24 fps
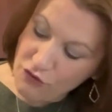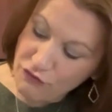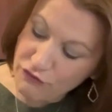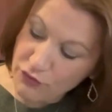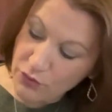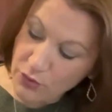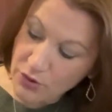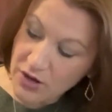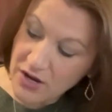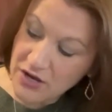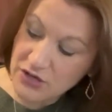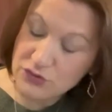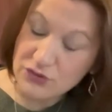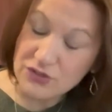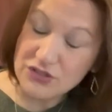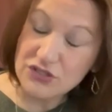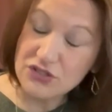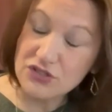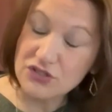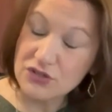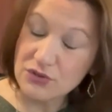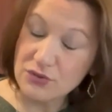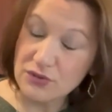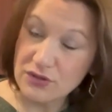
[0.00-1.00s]
$400
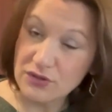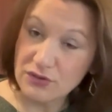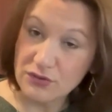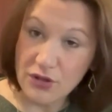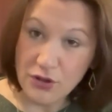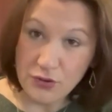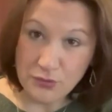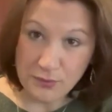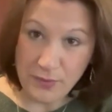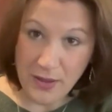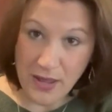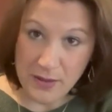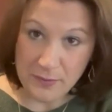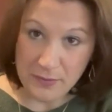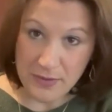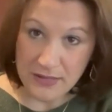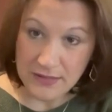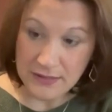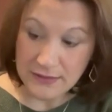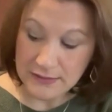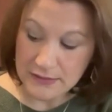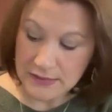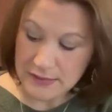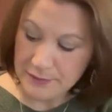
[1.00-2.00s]
student loan
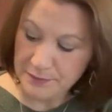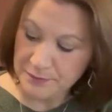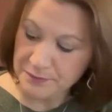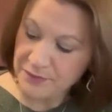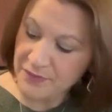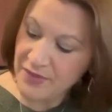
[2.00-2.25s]
payment,